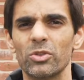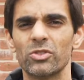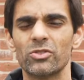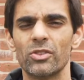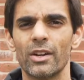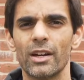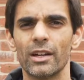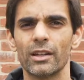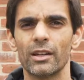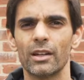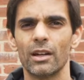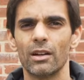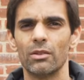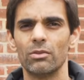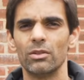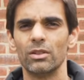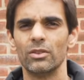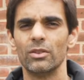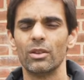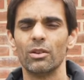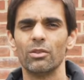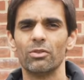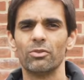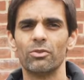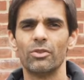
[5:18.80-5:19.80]
track I will
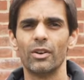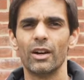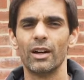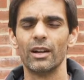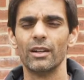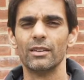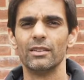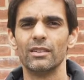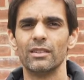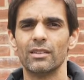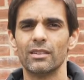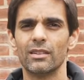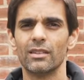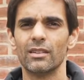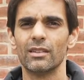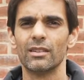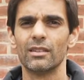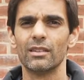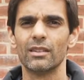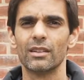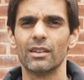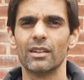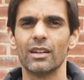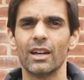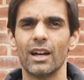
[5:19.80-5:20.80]
not find
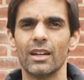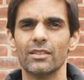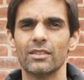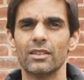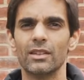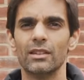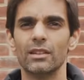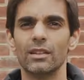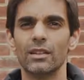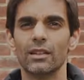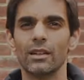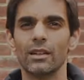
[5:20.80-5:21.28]
the cat in the